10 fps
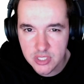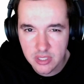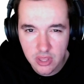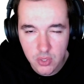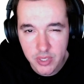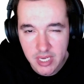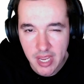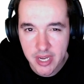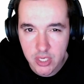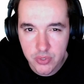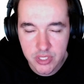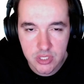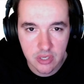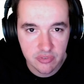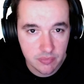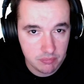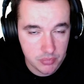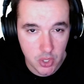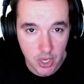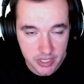three categories of
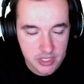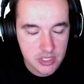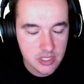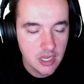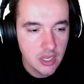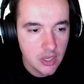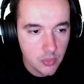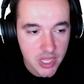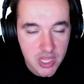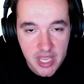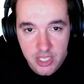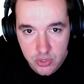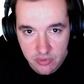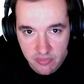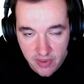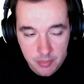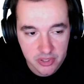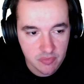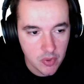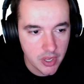products within the Entra family
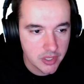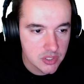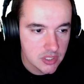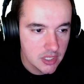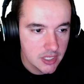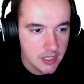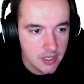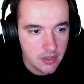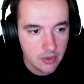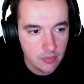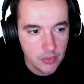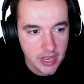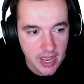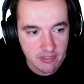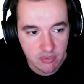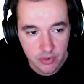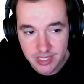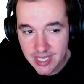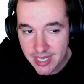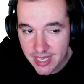of products. We have for
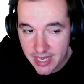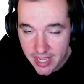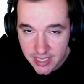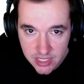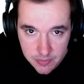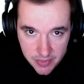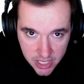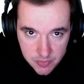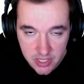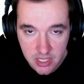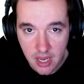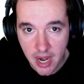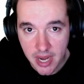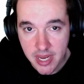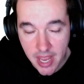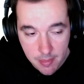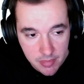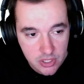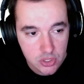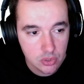identity and access management IAM
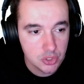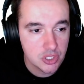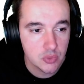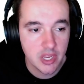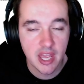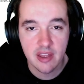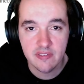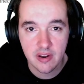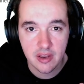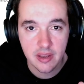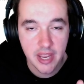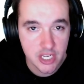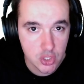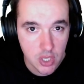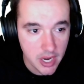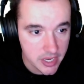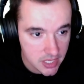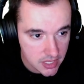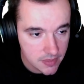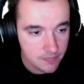solutions, we have Entra ID,